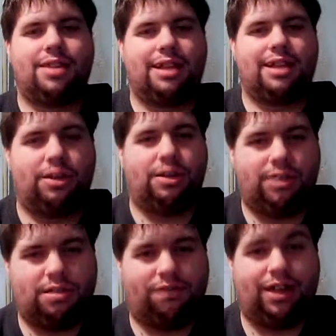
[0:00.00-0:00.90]
that's
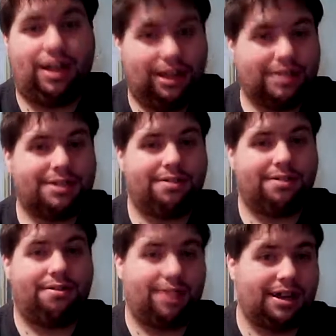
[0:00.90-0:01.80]
always fun.
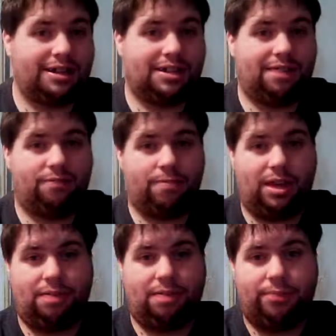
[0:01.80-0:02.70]
So, like I said, for
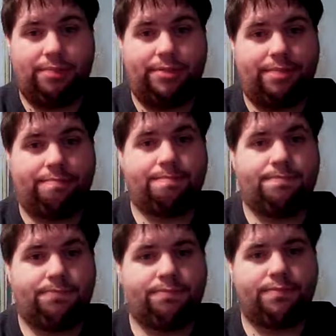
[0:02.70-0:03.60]
me, win-win.
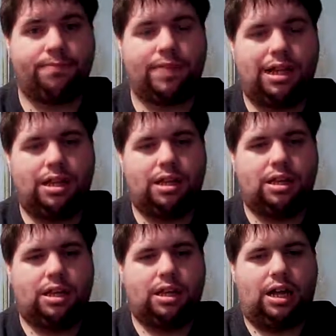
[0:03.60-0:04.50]

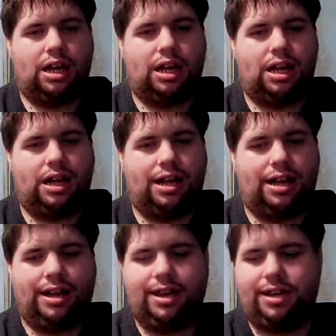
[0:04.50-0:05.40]

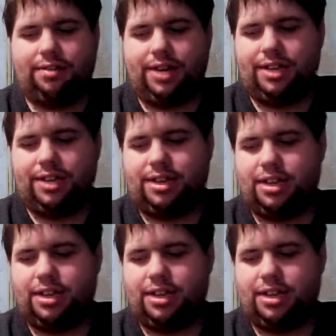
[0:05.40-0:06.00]
At any rate,